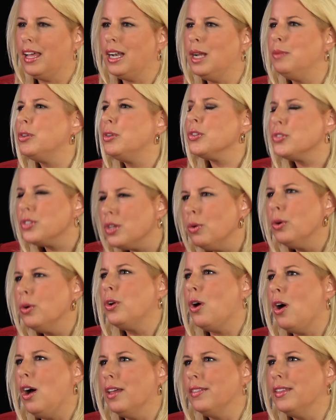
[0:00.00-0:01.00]
And I'm just so
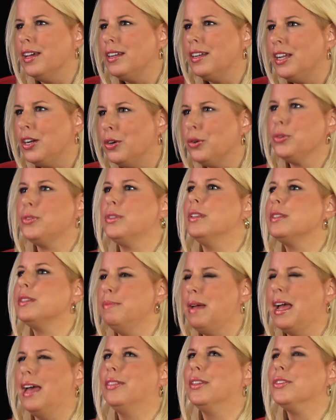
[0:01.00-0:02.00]
in awe that here is this
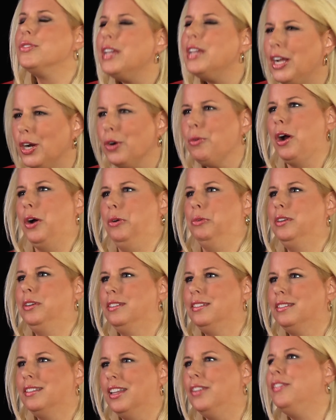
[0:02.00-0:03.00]
man, this hero,
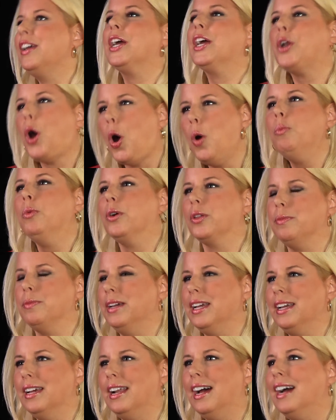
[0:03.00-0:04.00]
living at home with
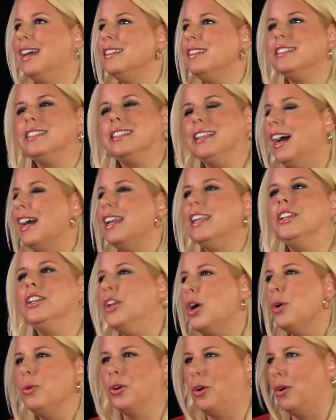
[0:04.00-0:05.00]
me, and I, I didn't
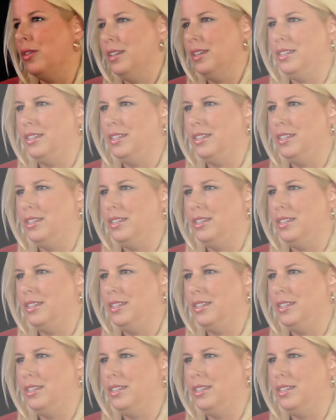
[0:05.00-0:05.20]
know it all